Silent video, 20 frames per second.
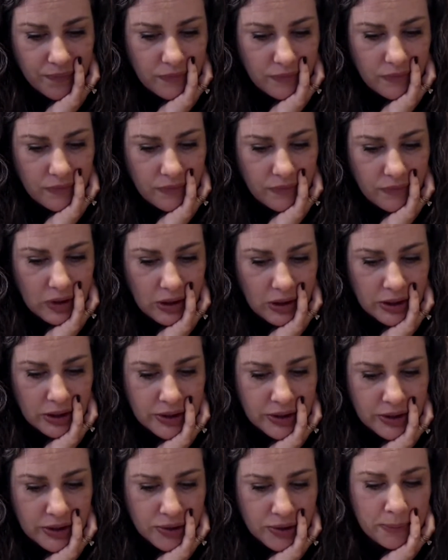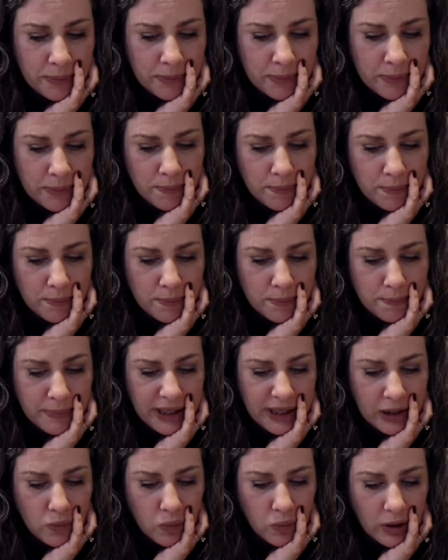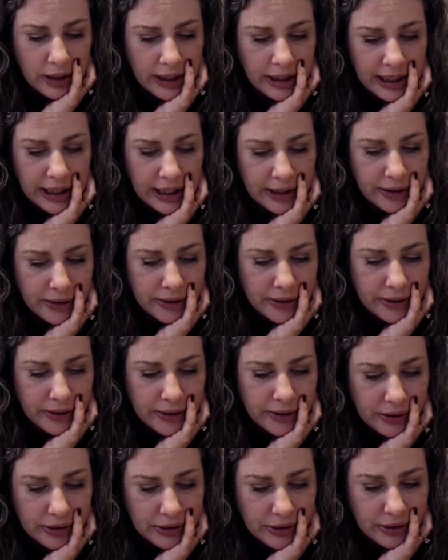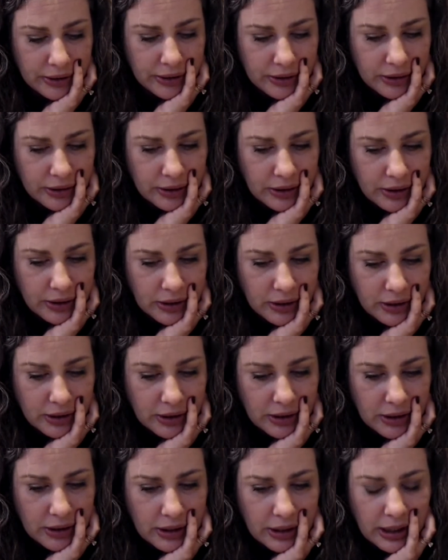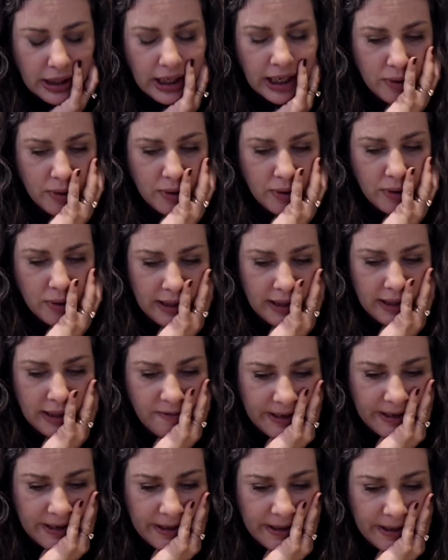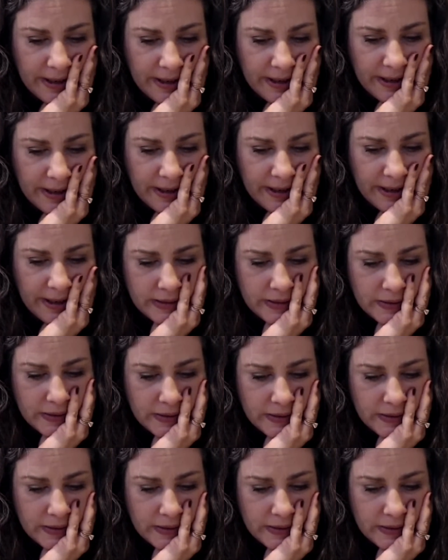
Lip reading: Because there's one more big one here. And I'm trying to figure out what it is.